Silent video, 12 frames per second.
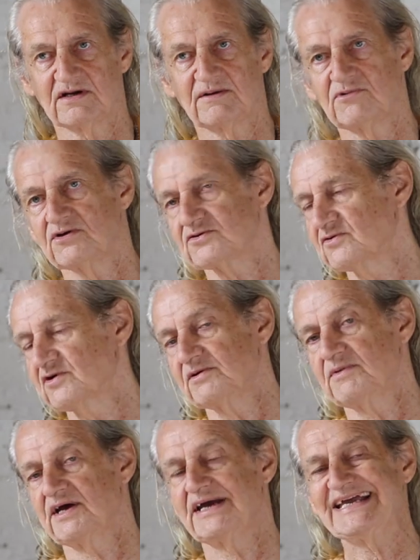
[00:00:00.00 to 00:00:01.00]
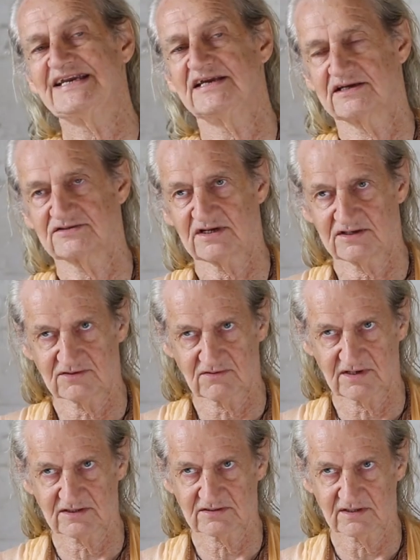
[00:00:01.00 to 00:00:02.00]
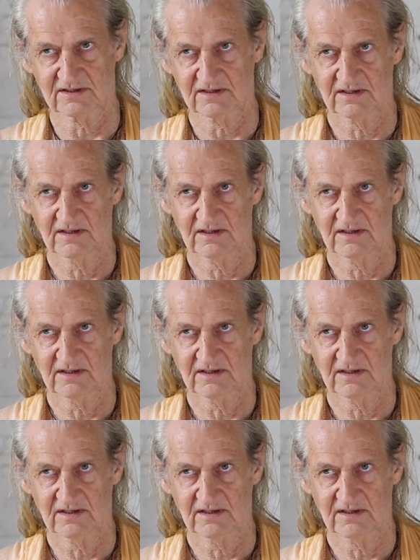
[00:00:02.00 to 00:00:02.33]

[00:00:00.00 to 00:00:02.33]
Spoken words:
I'm not talking about any exaggeration.